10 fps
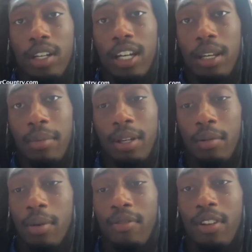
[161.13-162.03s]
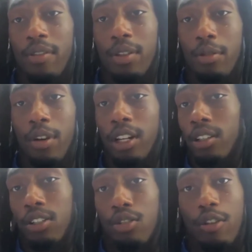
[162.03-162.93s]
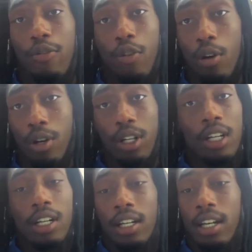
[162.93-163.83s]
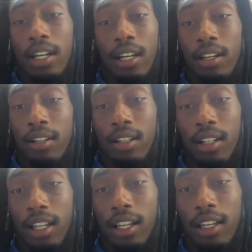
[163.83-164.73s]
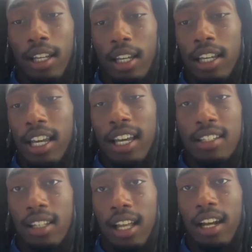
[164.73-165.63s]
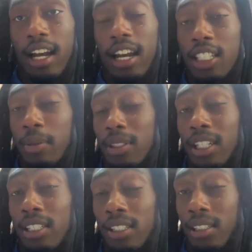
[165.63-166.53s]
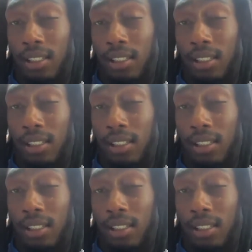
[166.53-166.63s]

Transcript: He came in and been very direct and straightforward, and like he has a lot of high expectations.